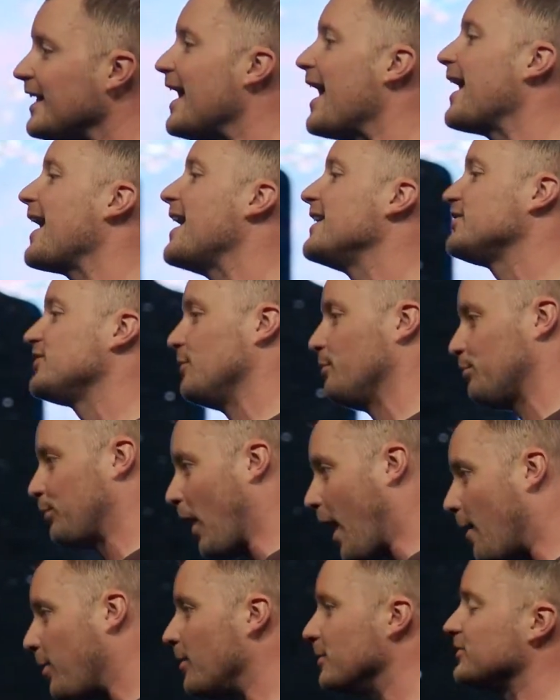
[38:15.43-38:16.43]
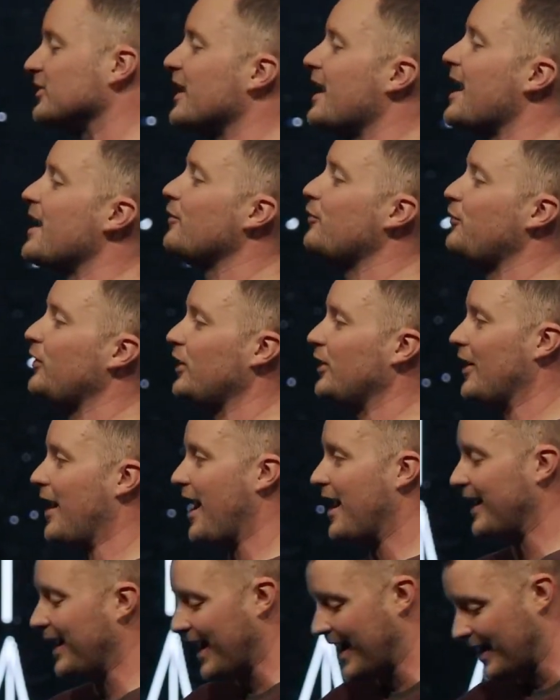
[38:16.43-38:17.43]
I got some problems I got to figure
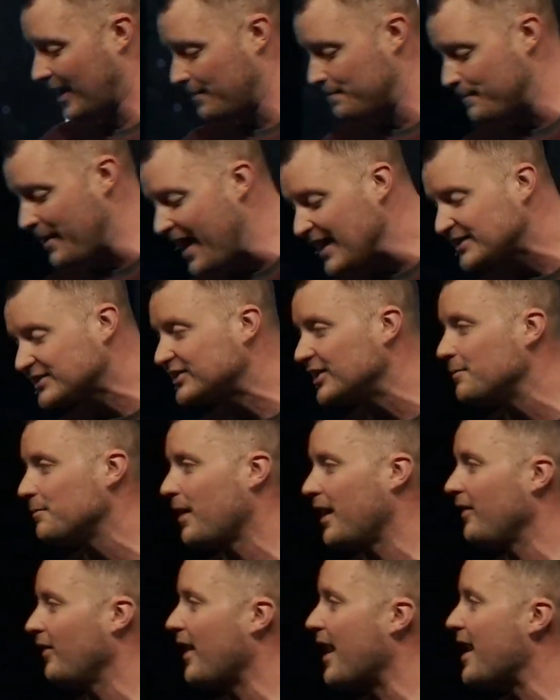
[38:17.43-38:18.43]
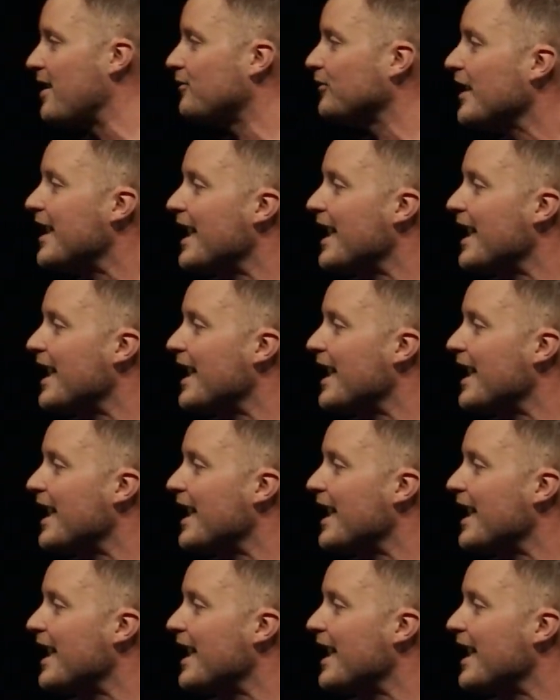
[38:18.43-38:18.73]
out. I got a mess in my life.